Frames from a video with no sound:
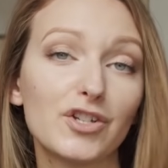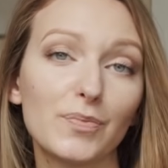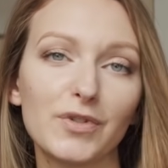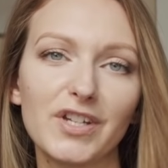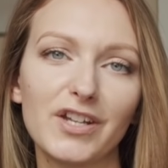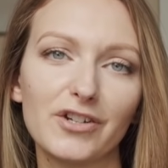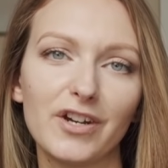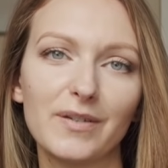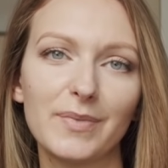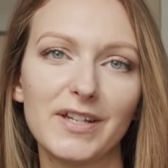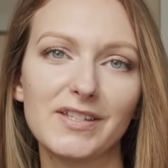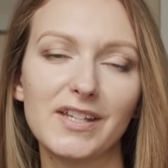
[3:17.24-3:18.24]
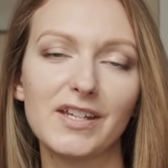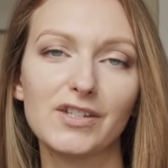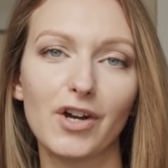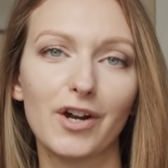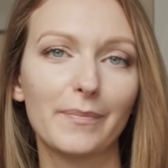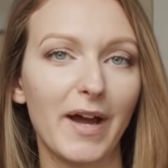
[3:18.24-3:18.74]
Just pretend your
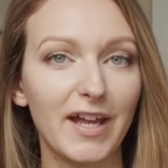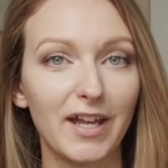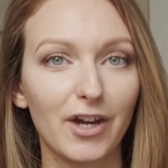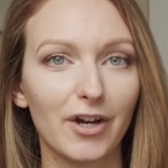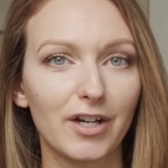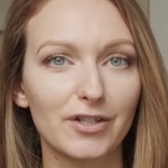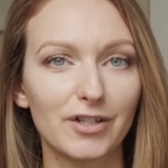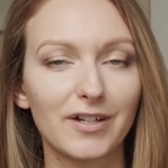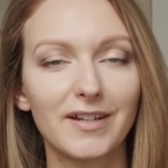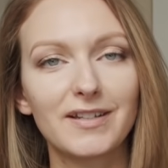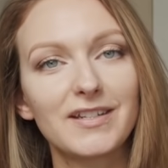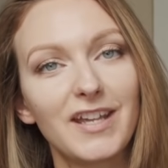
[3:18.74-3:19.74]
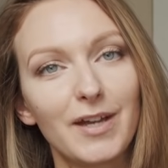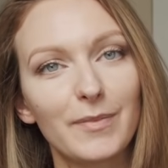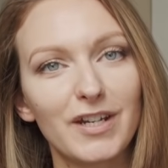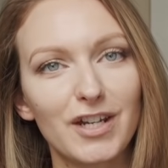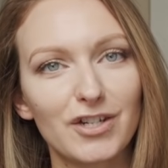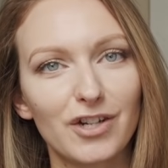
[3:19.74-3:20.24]
NPCs are my character in DM
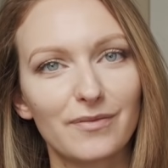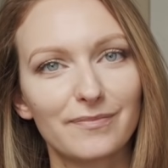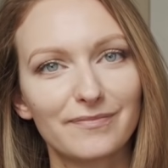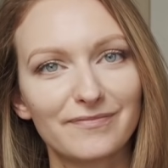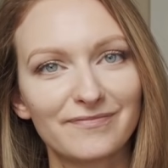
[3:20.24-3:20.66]
edition.